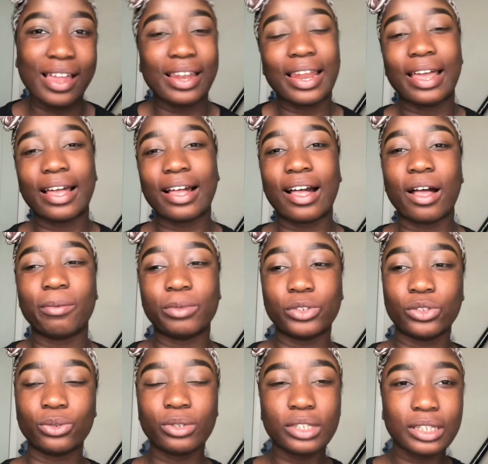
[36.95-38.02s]
Like, I'll be
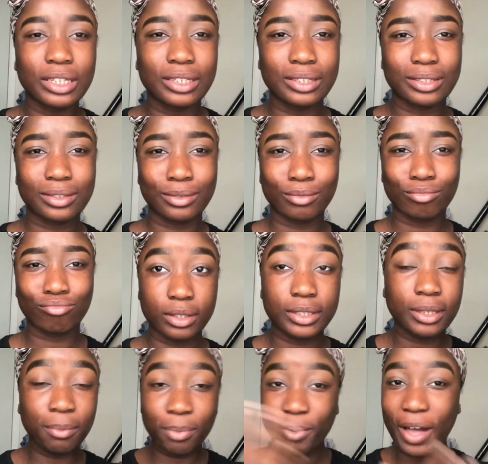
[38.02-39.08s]
doing this
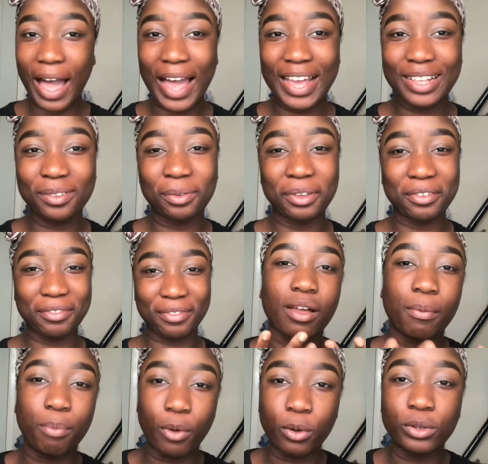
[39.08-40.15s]
simple eyes with
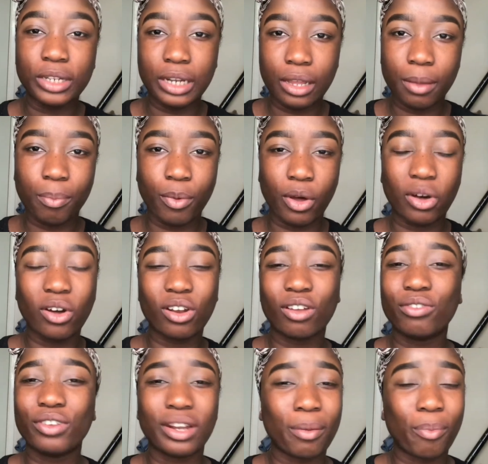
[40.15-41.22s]
a bold lip or
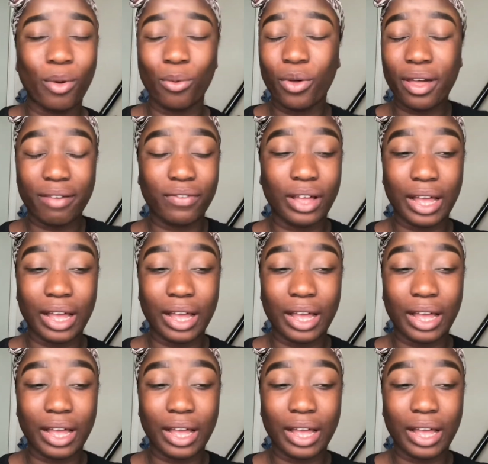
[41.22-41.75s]
colorful lip or whatever.